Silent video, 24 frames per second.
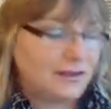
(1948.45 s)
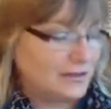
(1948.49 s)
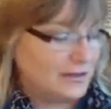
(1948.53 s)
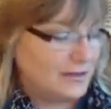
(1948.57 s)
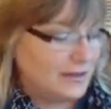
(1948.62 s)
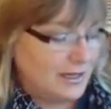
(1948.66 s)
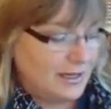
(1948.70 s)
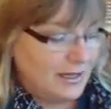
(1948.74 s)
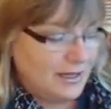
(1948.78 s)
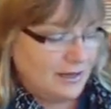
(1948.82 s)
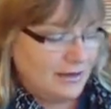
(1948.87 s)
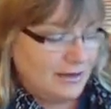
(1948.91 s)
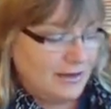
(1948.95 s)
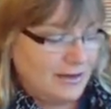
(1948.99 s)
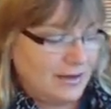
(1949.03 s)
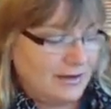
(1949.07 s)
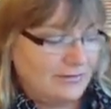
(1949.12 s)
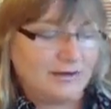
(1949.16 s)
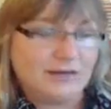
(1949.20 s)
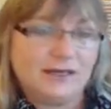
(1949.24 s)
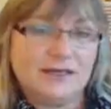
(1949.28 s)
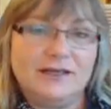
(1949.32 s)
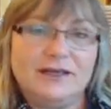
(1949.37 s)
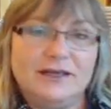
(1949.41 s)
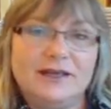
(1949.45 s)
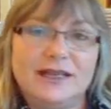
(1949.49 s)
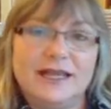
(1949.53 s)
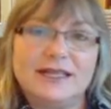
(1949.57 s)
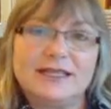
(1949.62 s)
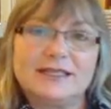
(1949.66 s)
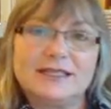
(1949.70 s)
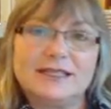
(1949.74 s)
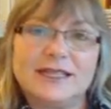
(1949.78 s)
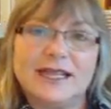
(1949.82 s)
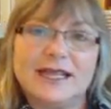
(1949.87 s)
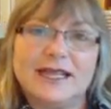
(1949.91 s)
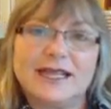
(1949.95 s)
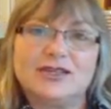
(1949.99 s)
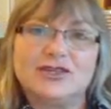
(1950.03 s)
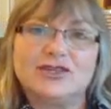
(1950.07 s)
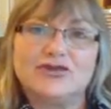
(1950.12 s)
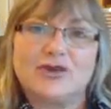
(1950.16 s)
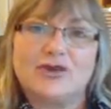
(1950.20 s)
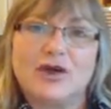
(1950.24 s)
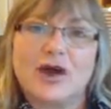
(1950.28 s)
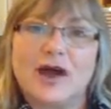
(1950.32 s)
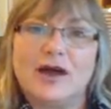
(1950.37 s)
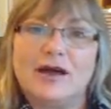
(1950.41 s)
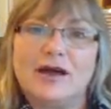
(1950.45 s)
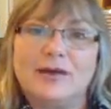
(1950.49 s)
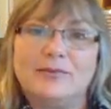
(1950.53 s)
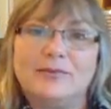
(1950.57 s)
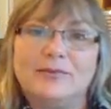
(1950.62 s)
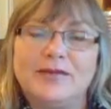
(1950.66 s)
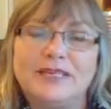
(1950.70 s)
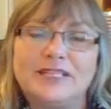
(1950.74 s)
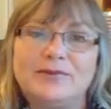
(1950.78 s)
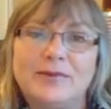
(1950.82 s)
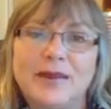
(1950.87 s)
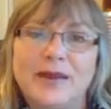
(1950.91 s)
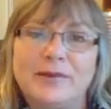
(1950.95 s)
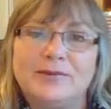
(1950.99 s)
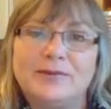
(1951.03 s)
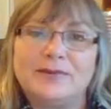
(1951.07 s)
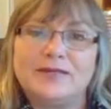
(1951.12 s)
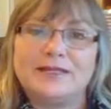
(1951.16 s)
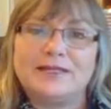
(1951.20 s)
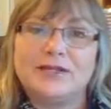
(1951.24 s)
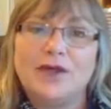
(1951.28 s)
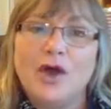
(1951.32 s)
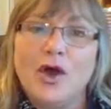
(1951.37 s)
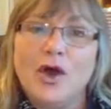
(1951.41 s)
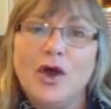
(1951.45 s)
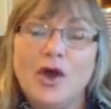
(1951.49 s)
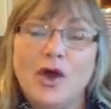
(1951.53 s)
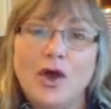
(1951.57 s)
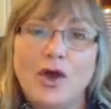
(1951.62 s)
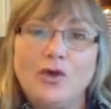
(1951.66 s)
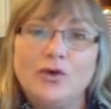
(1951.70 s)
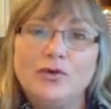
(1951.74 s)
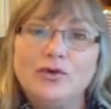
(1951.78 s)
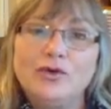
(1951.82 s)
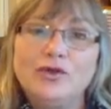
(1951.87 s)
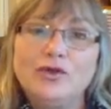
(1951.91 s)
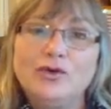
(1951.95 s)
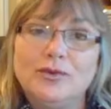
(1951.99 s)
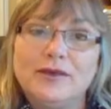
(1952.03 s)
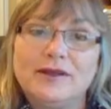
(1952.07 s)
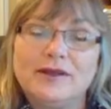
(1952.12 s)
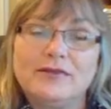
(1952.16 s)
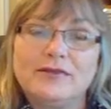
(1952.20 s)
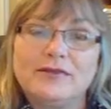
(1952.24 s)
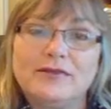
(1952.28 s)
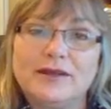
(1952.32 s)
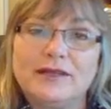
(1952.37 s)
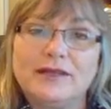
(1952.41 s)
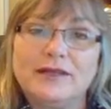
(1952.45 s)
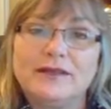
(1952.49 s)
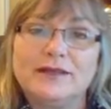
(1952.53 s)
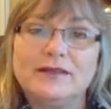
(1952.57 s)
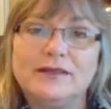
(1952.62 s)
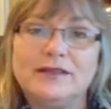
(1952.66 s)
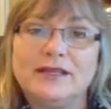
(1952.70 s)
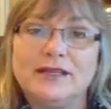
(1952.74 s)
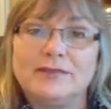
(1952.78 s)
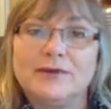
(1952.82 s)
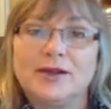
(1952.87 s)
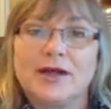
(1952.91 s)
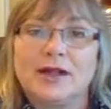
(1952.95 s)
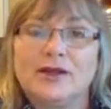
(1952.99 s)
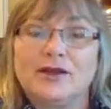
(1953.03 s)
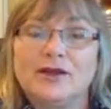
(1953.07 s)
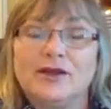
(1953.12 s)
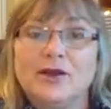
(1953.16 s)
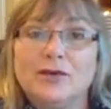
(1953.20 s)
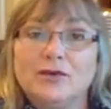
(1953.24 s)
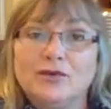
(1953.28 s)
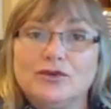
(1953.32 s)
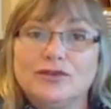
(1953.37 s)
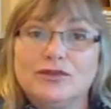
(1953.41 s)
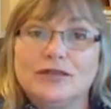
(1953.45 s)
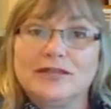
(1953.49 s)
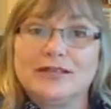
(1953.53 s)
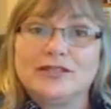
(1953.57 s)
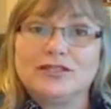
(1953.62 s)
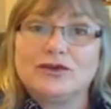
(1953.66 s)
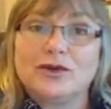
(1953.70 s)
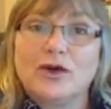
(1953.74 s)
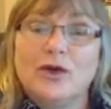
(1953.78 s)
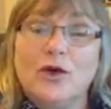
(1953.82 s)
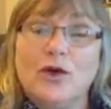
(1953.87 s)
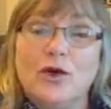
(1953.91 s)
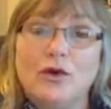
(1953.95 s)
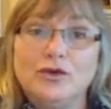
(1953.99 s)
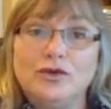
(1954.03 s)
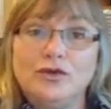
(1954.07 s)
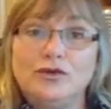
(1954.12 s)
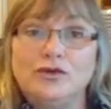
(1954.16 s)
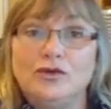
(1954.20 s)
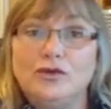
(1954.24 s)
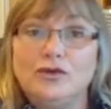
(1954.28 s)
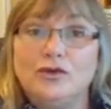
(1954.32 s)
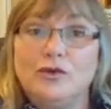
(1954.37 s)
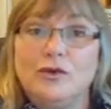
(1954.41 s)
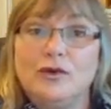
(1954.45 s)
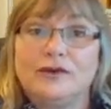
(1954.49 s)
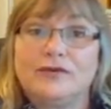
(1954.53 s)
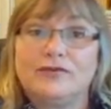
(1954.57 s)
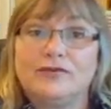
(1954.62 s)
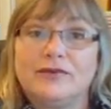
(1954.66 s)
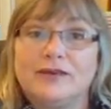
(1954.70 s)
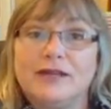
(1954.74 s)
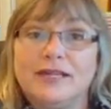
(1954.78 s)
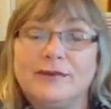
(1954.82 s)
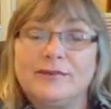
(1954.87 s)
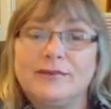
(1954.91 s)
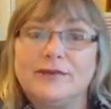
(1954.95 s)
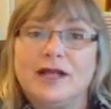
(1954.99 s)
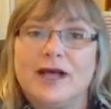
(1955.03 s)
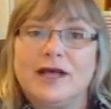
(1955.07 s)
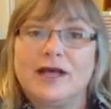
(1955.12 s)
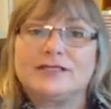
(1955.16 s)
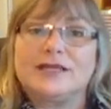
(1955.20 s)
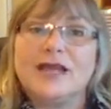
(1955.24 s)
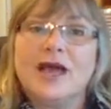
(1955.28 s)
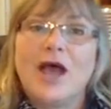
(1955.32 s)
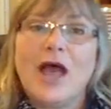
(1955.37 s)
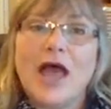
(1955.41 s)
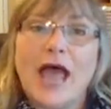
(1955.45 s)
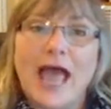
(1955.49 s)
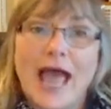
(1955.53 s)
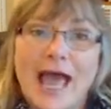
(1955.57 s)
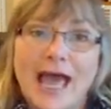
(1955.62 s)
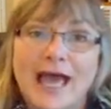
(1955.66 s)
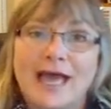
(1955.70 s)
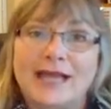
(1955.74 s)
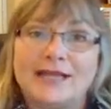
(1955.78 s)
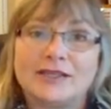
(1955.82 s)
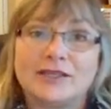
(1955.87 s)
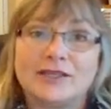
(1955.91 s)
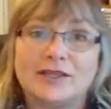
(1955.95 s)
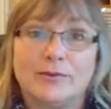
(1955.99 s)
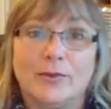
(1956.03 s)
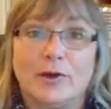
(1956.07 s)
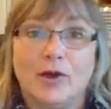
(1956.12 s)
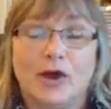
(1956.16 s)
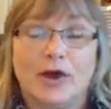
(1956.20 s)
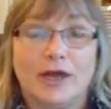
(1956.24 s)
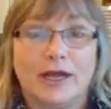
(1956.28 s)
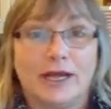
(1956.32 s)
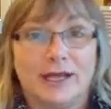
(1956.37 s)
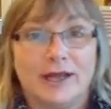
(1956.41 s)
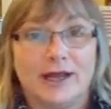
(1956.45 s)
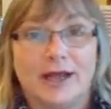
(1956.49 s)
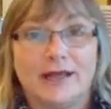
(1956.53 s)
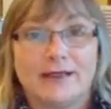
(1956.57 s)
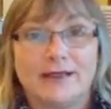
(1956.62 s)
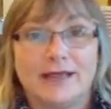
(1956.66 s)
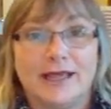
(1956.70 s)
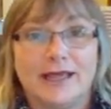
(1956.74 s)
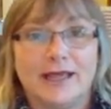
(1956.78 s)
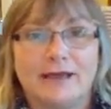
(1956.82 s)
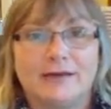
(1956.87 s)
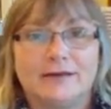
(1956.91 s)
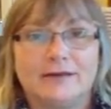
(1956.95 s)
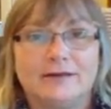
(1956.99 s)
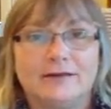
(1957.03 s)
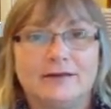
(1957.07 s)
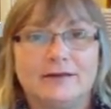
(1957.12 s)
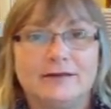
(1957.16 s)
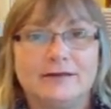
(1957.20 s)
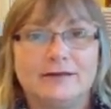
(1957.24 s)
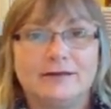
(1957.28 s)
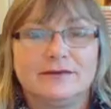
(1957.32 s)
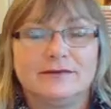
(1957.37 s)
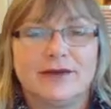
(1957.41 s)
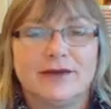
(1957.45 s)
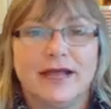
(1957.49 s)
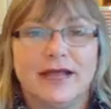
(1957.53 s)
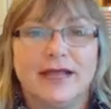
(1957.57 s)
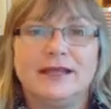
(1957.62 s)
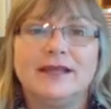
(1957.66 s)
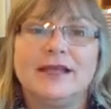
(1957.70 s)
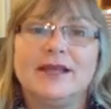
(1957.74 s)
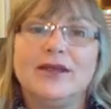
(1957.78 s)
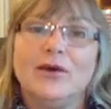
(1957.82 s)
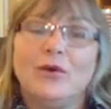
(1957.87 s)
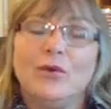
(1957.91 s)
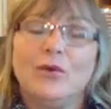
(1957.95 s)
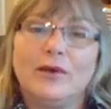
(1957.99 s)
You have little things that they can draw a piece of paper that says, oh, you win a free lip color. Would you like to try? Oh, you won a free lip gloss at the party, not then, right?